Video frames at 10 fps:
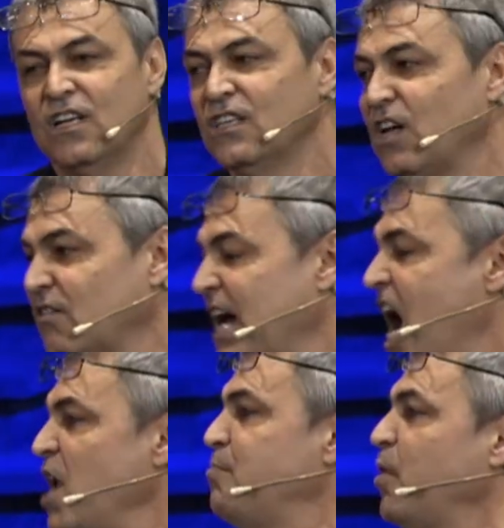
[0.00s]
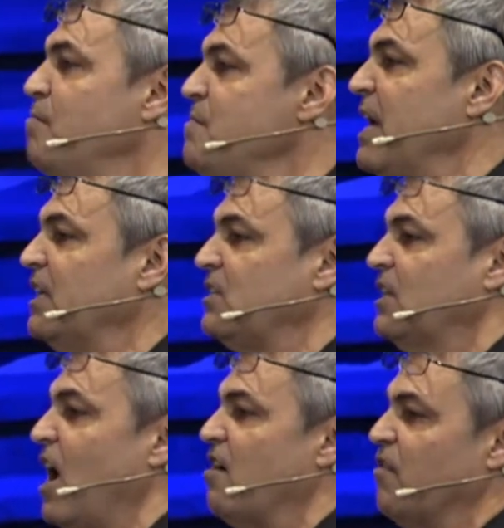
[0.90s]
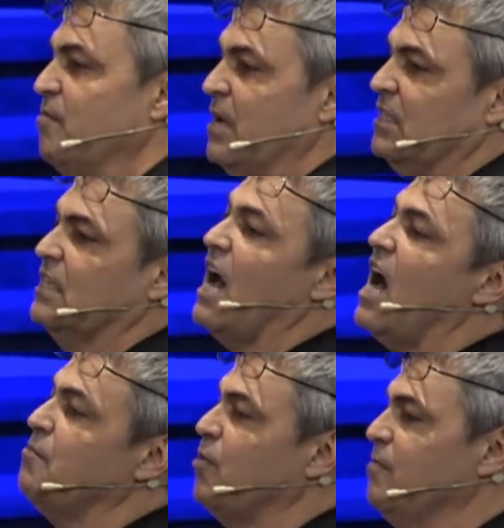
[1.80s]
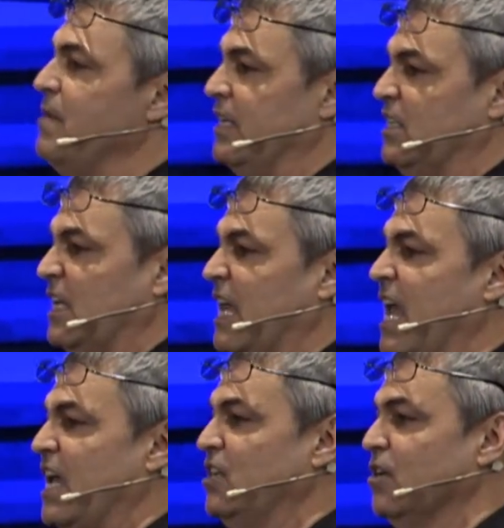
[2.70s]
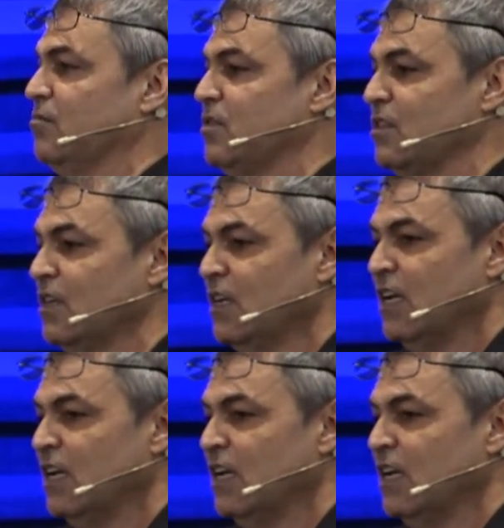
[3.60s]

So God permits governments, God permits kingdoms.